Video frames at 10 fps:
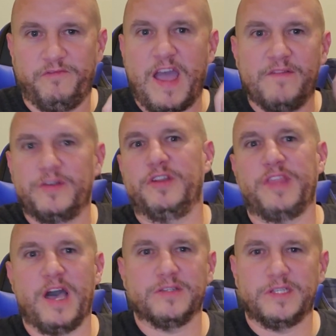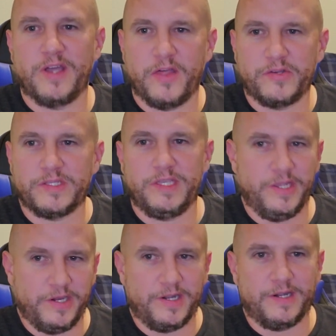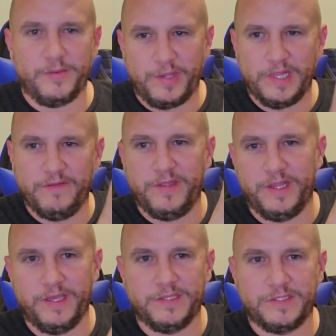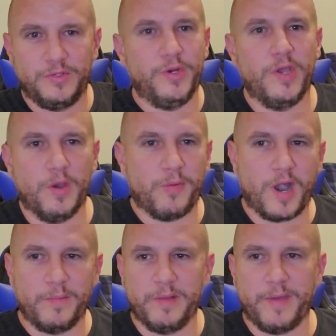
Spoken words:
$500,000 a year and we live in a studio apartment by